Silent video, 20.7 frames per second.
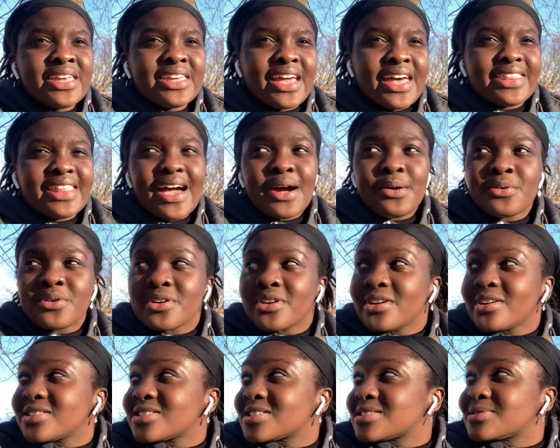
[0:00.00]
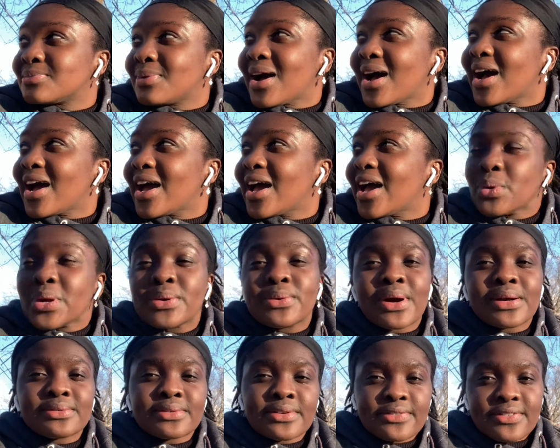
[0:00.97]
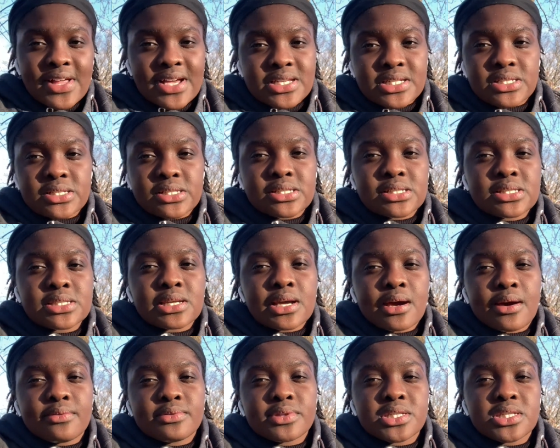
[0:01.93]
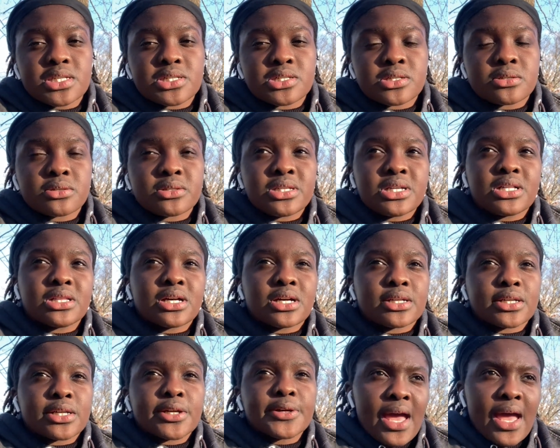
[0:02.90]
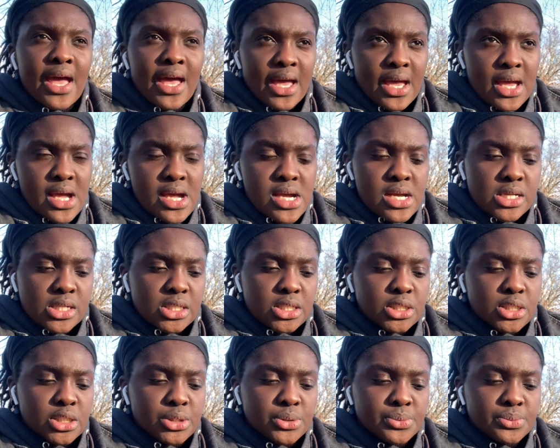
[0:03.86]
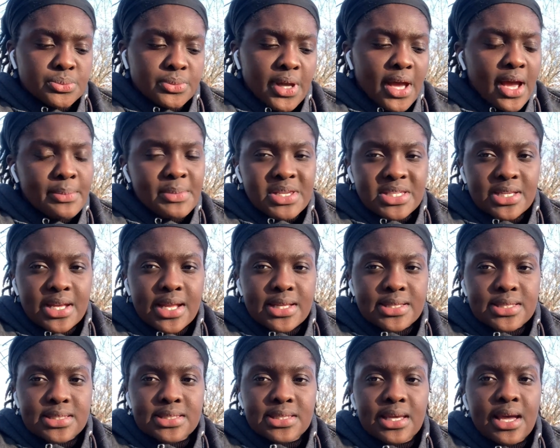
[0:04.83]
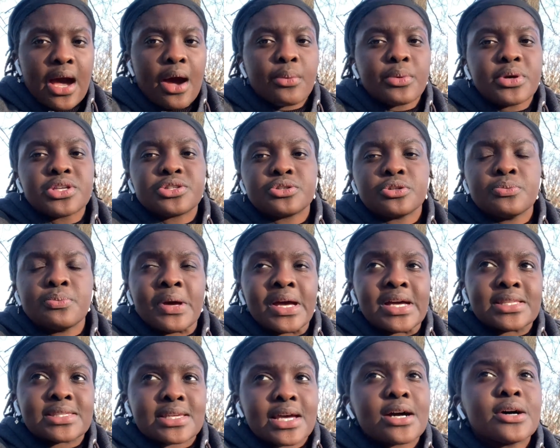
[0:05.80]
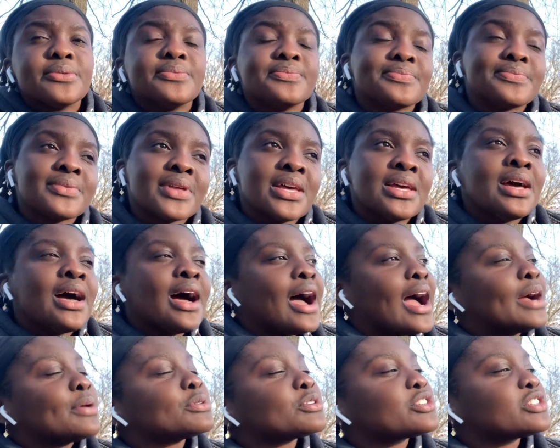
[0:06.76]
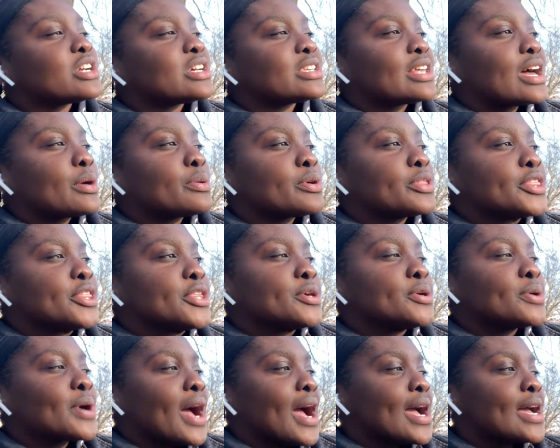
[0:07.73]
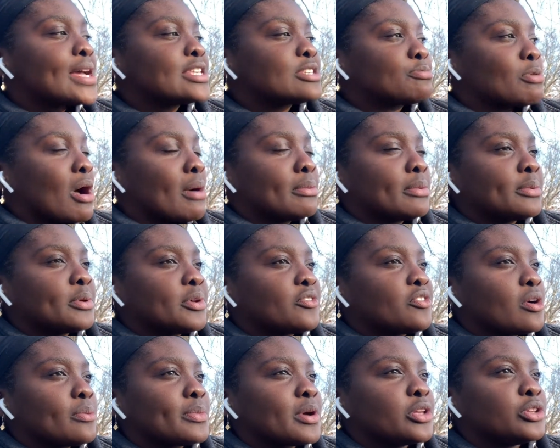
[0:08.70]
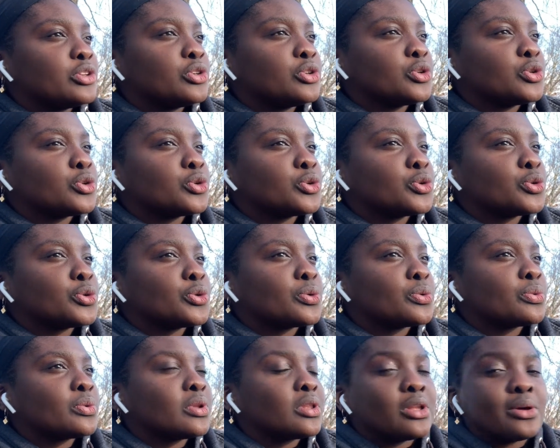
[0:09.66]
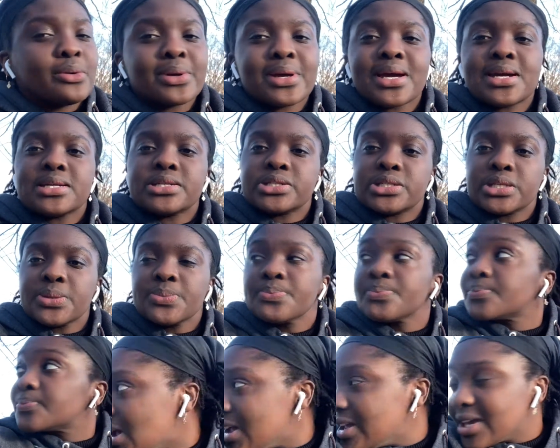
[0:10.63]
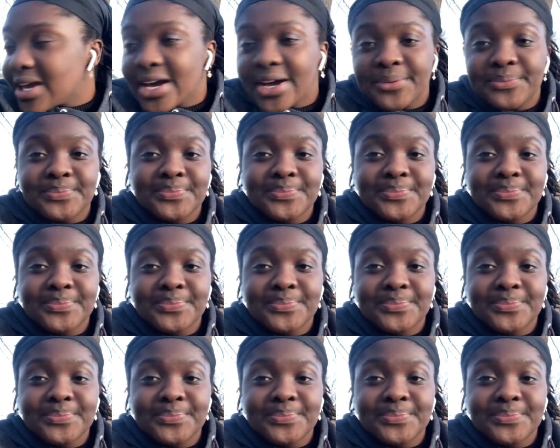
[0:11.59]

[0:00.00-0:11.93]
Yeah, that was my week one reflections of the digital declutter. And yeah, I'm excited to see how week two pans out. I will share that with you guys, probably from a new location. And yeah.